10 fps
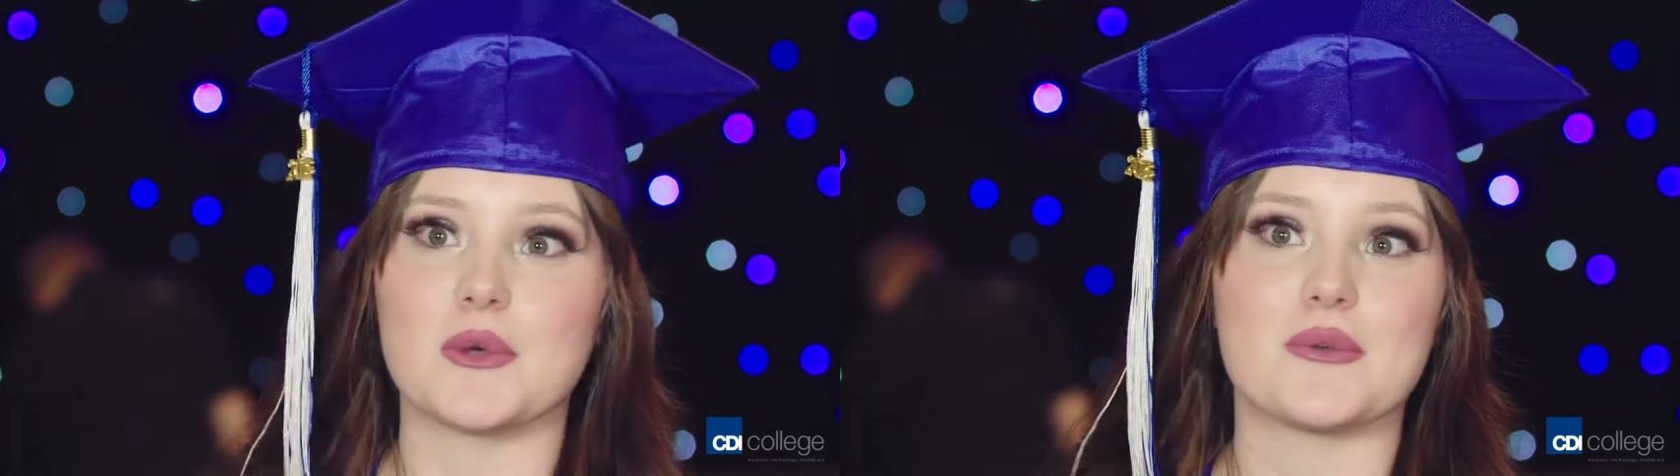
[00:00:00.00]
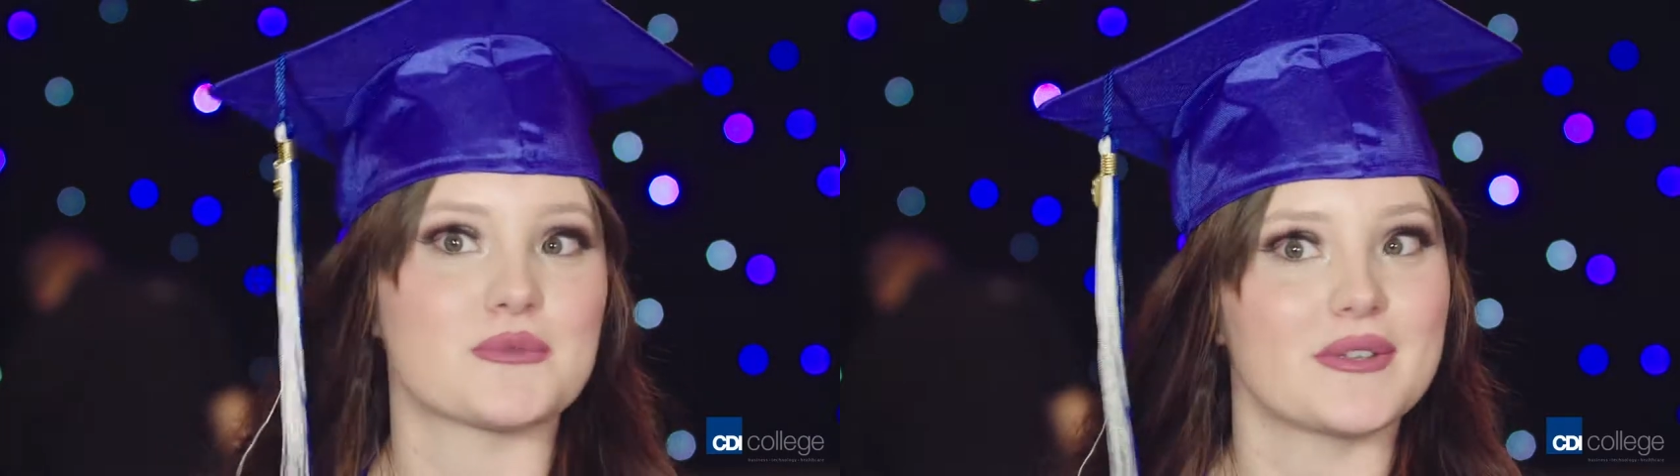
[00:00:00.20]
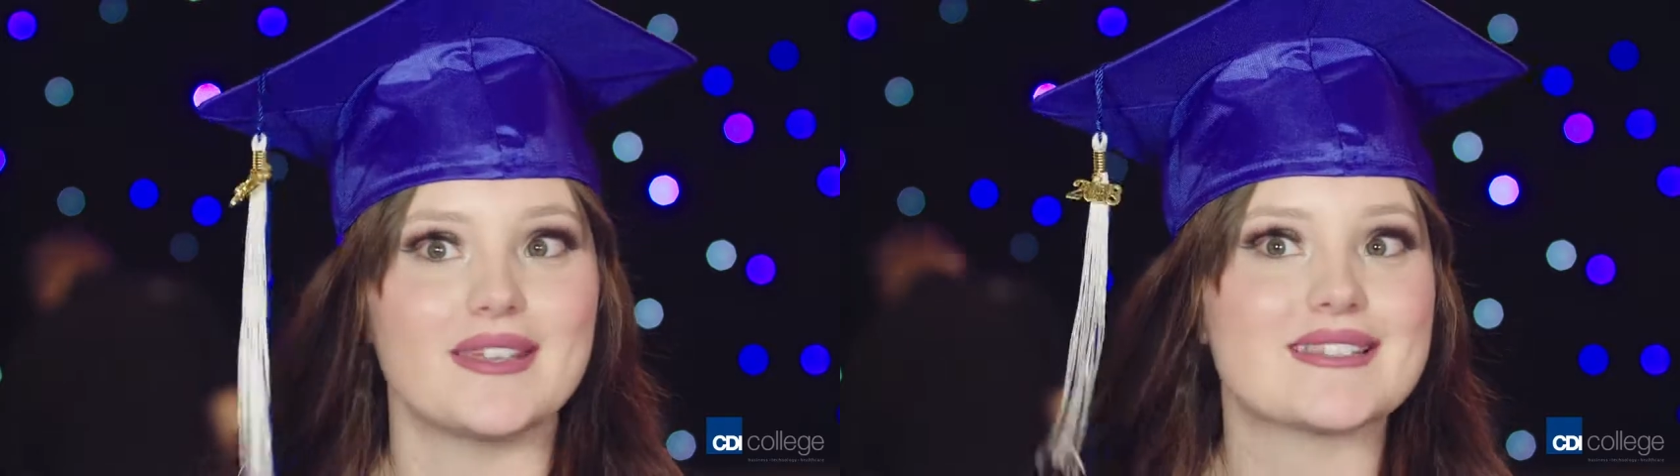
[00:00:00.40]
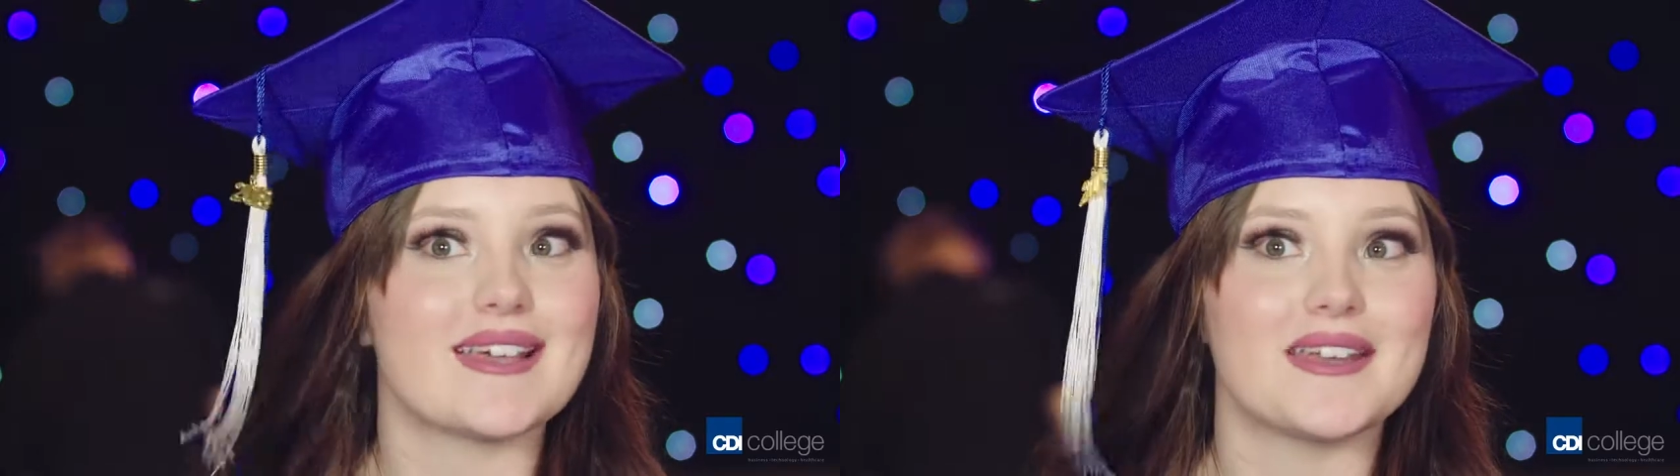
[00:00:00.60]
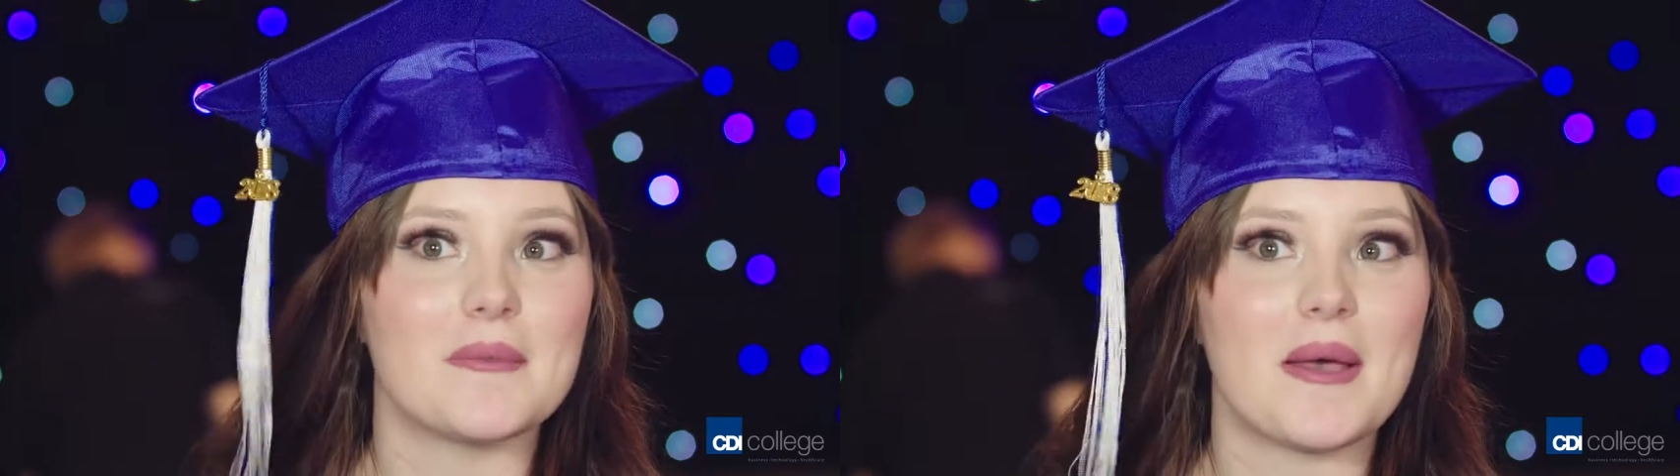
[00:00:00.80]
So I was really
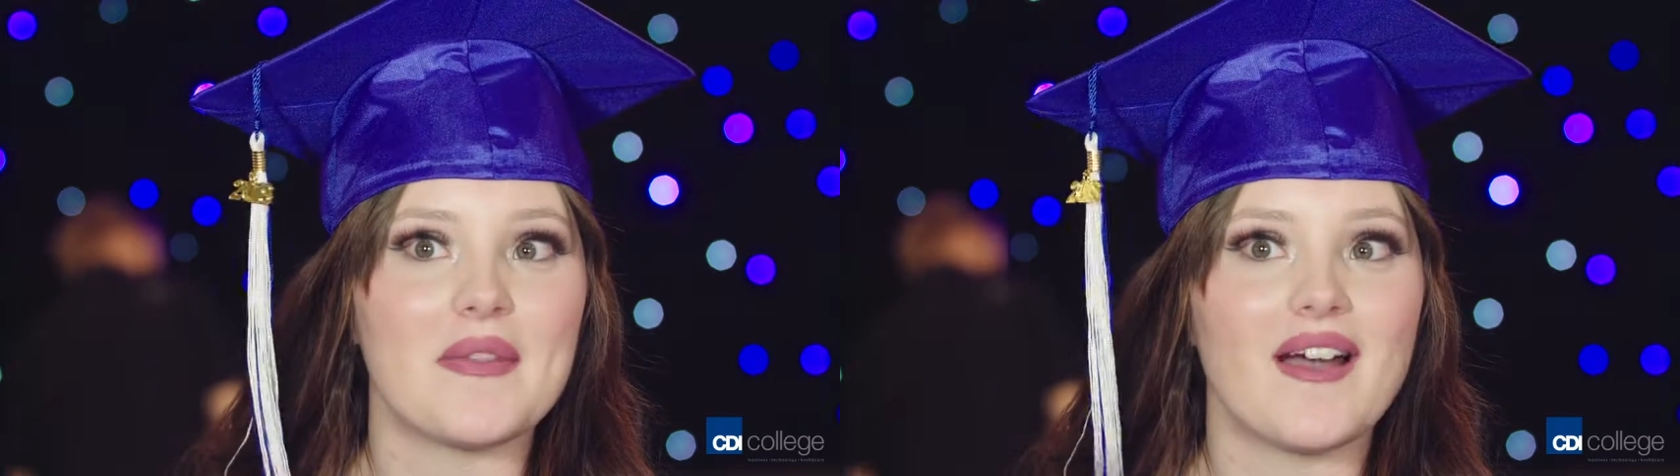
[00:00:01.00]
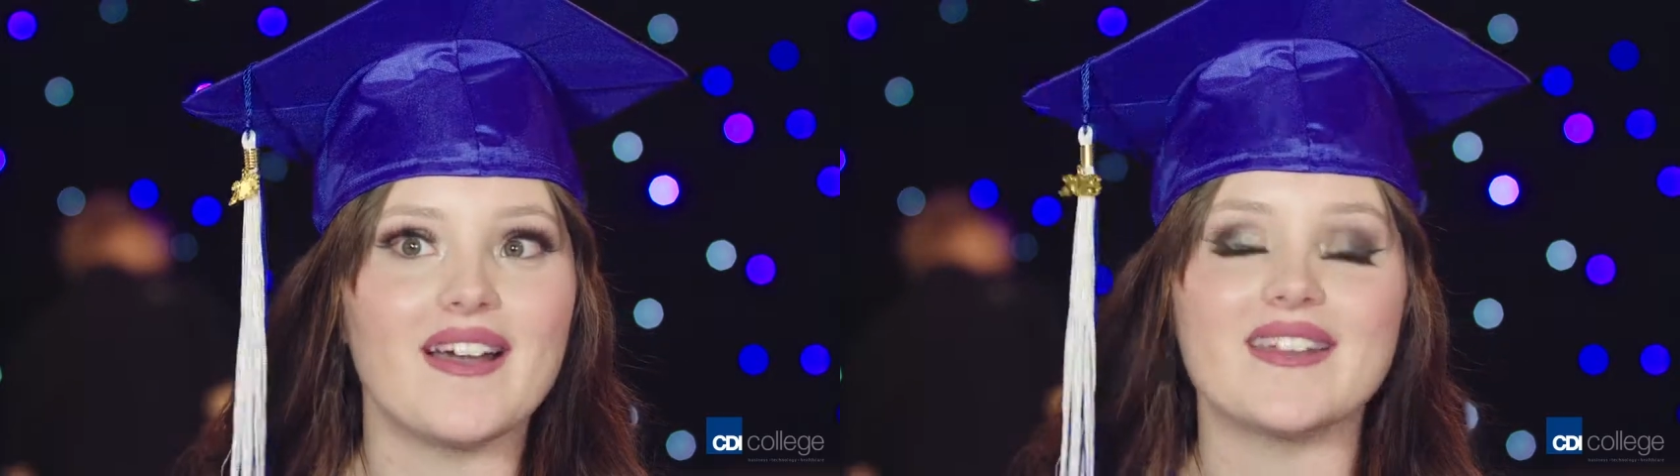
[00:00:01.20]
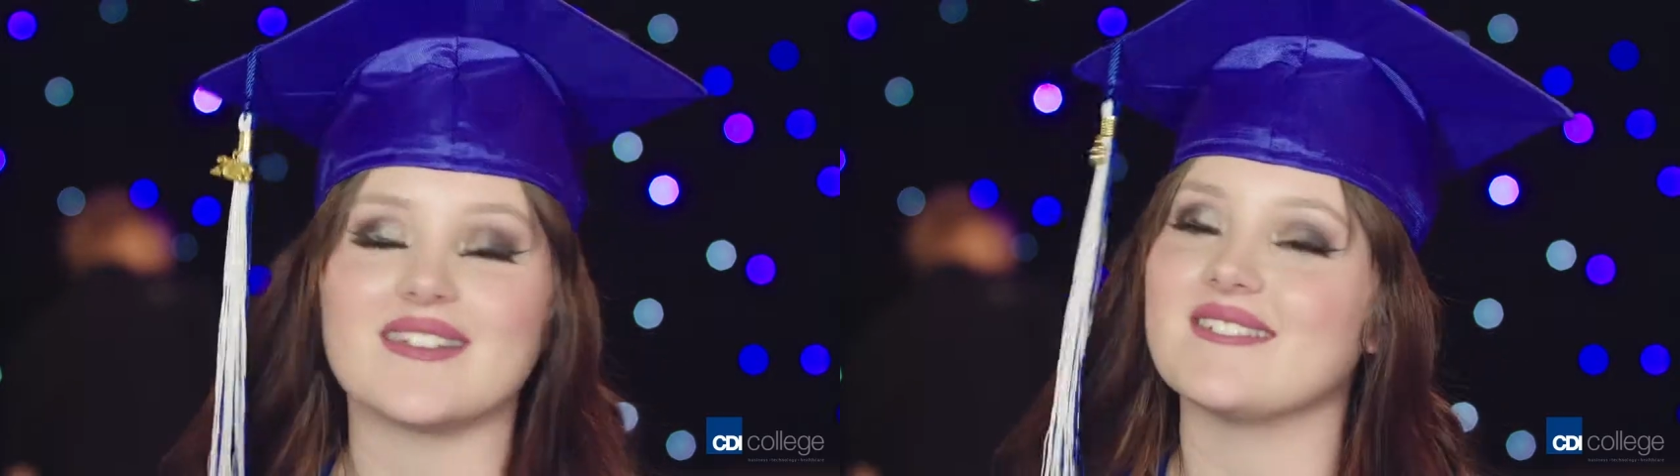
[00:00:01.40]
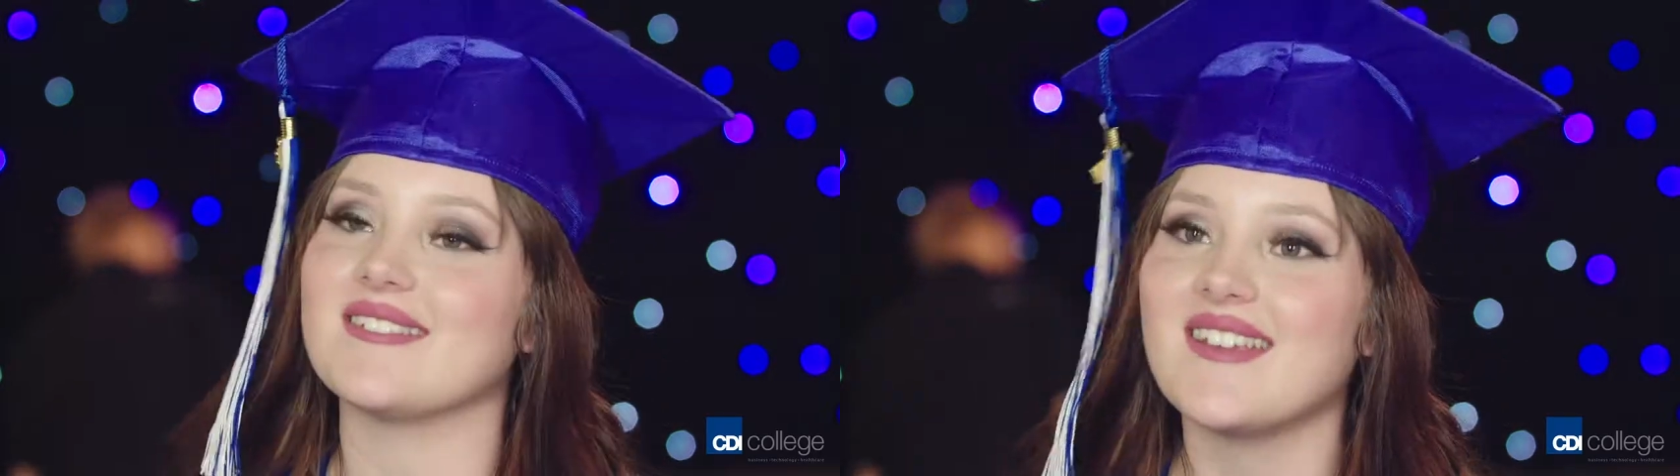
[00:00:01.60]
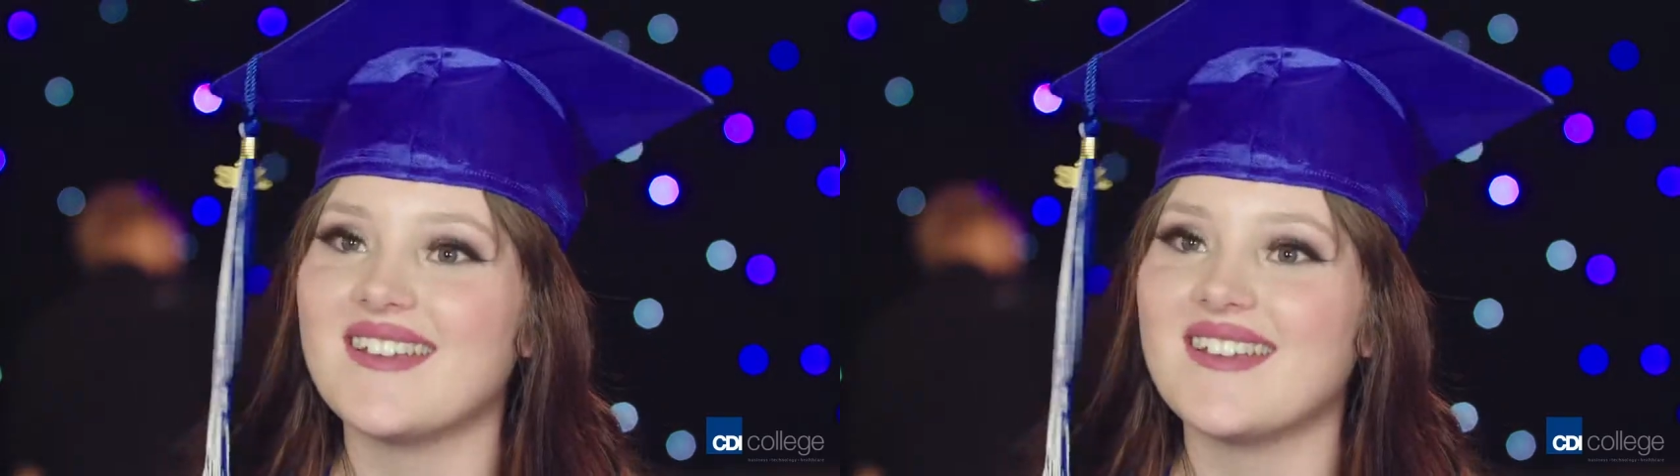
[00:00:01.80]
excited about that, and